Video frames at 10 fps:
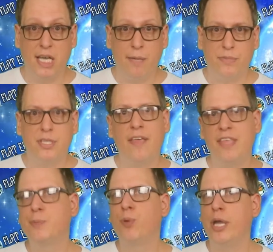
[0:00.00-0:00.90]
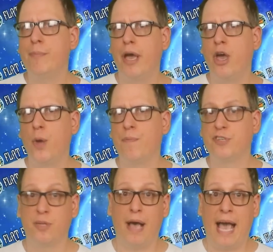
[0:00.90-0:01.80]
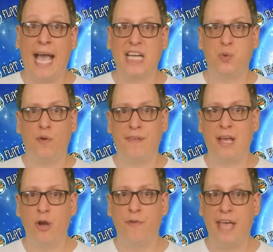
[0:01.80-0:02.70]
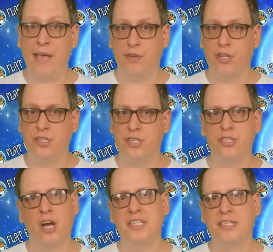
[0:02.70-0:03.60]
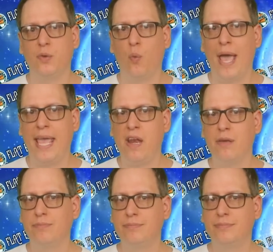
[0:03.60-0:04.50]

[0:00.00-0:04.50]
times. At this point, my hope for some actual flat Earth evidence started to wane.